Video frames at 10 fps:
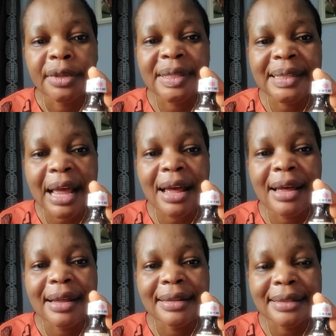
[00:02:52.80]

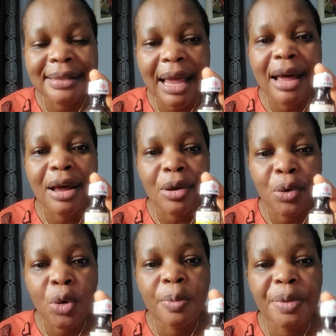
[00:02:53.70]

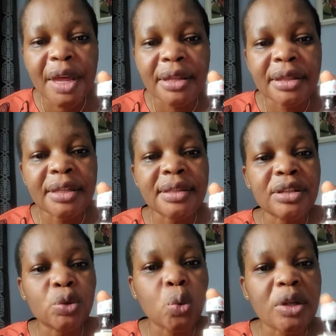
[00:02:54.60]
Sassarobia. This
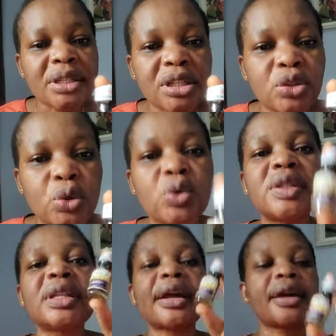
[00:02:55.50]
is what it
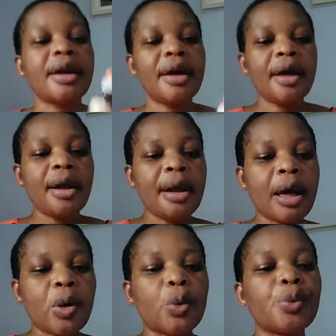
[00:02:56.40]
looks like.
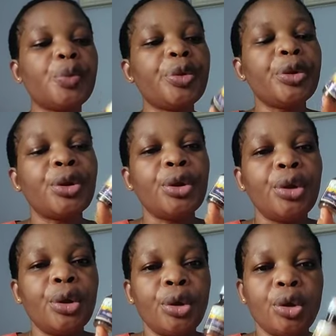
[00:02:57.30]
Now,
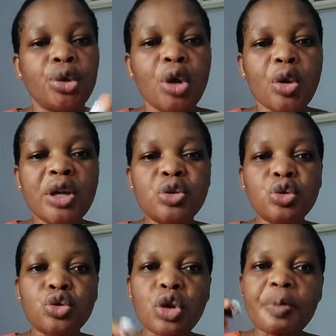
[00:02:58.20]
you're going
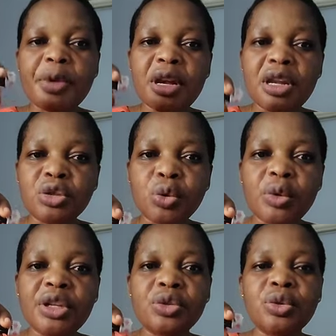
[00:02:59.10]
to drop a
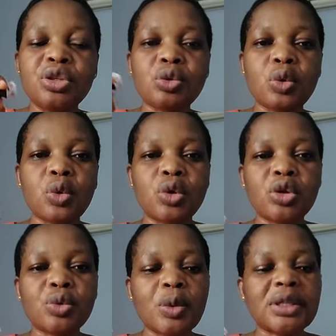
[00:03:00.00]
little into this
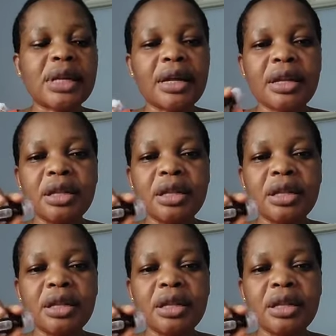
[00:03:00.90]
coconut water,